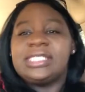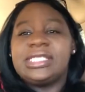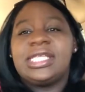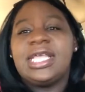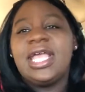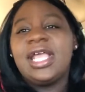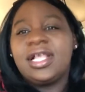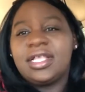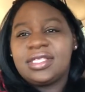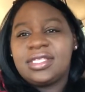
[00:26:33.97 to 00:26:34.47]

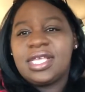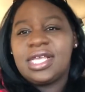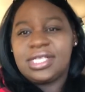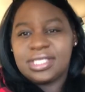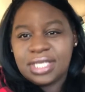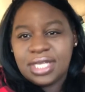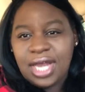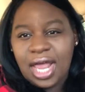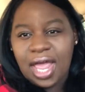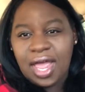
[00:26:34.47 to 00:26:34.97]
six
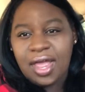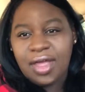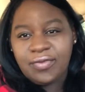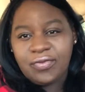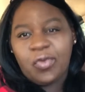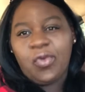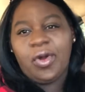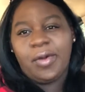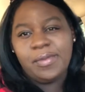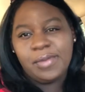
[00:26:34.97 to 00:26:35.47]
sixty-nine
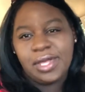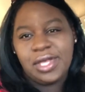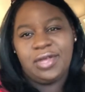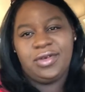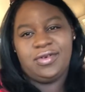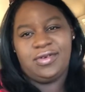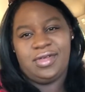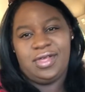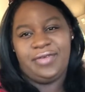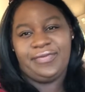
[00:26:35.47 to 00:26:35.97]
for a
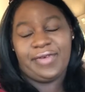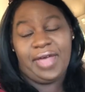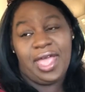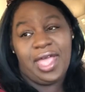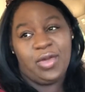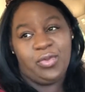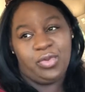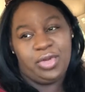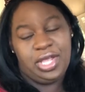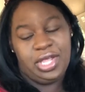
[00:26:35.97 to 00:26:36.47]
meal. If I
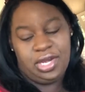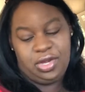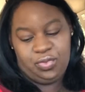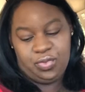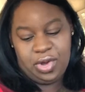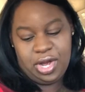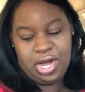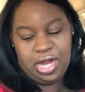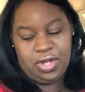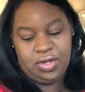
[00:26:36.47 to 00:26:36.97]
had went
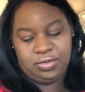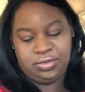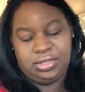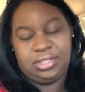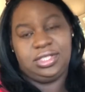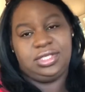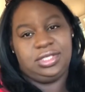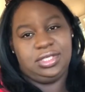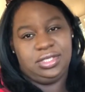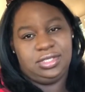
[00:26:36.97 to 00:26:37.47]
anywhere
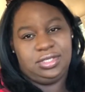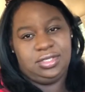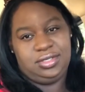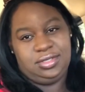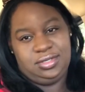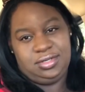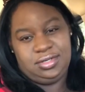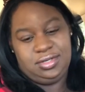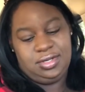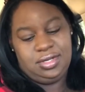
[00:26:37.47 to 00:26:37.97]
else,
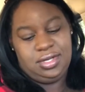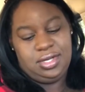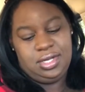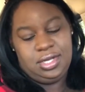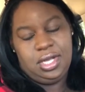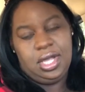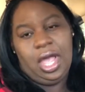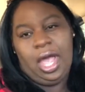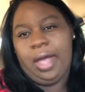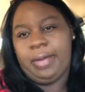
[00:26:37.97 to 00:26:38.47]

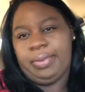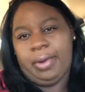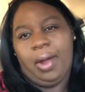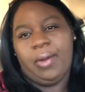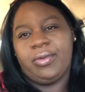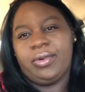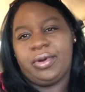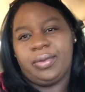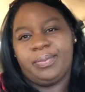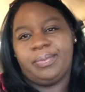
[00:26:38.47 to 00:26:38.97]
I
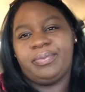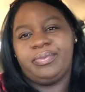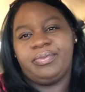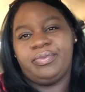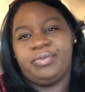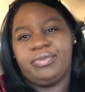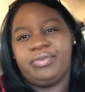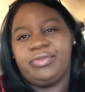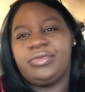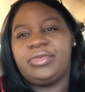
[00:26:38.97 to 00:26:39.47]
probably would have
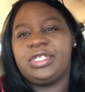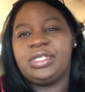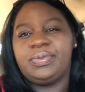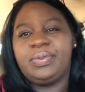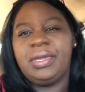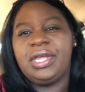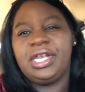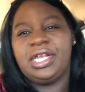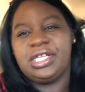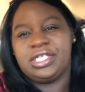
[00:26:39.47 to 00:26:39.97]

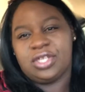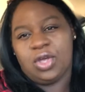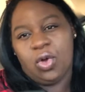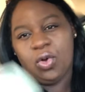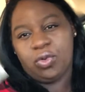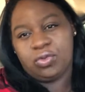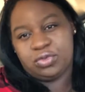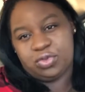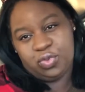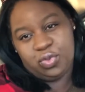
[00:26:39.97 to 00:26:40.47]
spent this
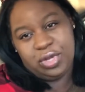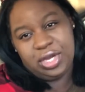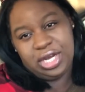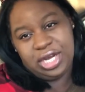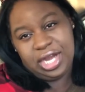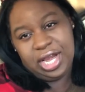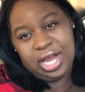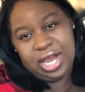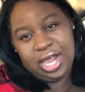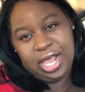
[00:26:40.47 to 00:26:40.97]
whole twenty
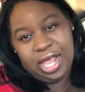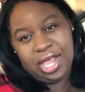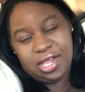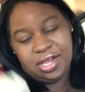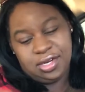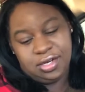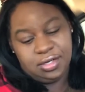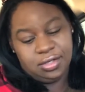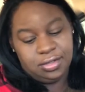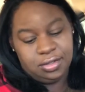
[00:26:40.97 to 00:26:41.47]
that I got
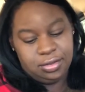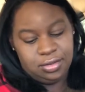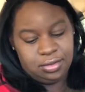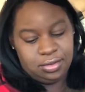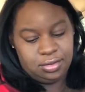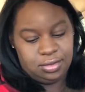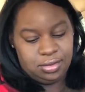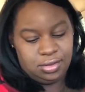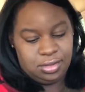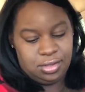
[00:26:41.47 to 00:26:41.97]
here.
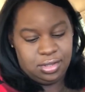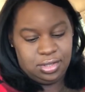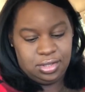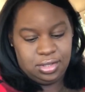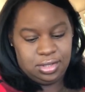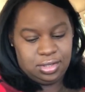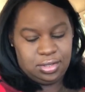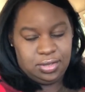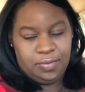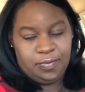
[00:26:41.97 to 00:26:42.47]

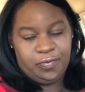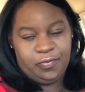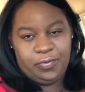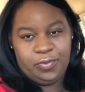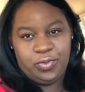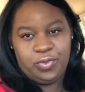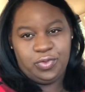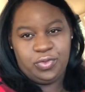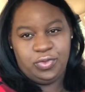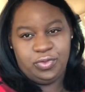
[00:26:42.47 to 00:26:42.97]

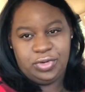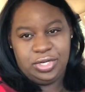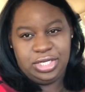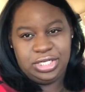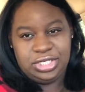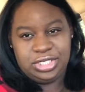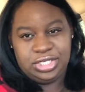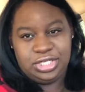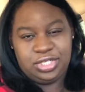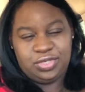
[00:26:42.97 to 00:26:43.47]
Food
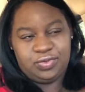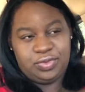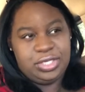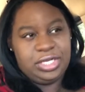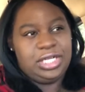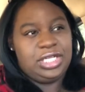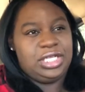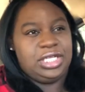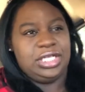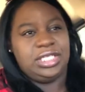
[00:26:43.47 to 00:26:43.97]
is just
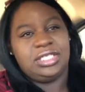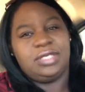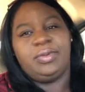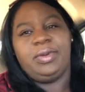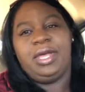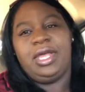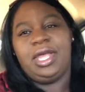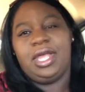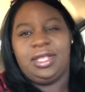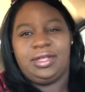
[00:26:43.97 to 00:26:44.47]
ridiculous,
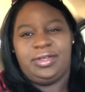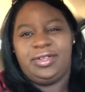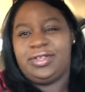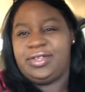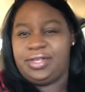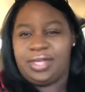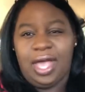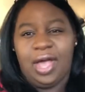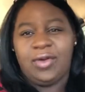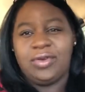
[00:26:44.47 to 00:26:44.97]
but
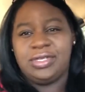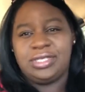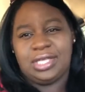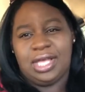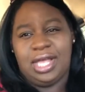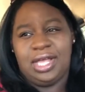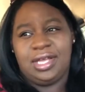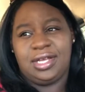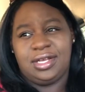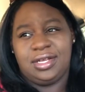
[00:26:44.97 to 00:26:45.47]
Cookout is
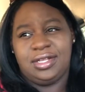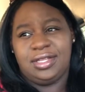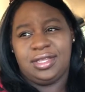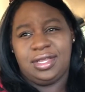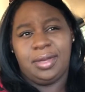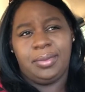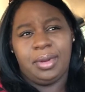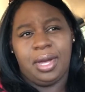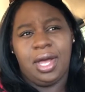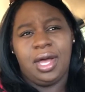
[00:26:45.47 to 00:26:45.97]
like
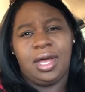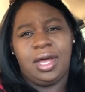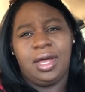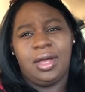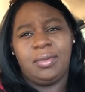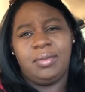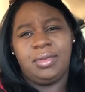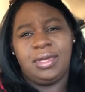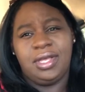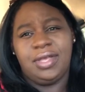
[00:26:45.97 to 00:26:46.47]
the
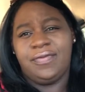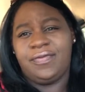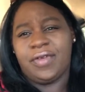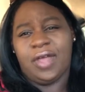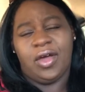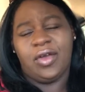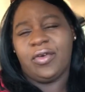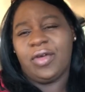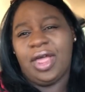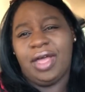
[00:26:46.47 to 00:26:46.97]
bomb. If
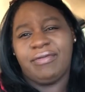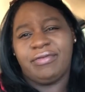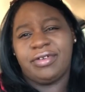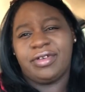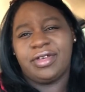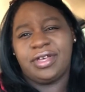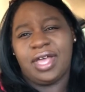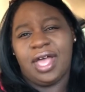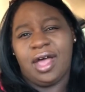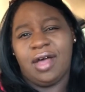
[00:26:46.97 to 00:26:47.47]
y'all don't have a
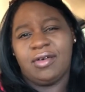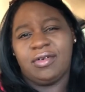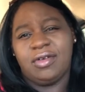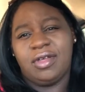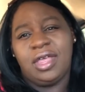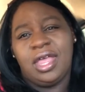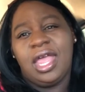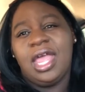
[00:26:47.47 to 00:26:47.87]
Cookout,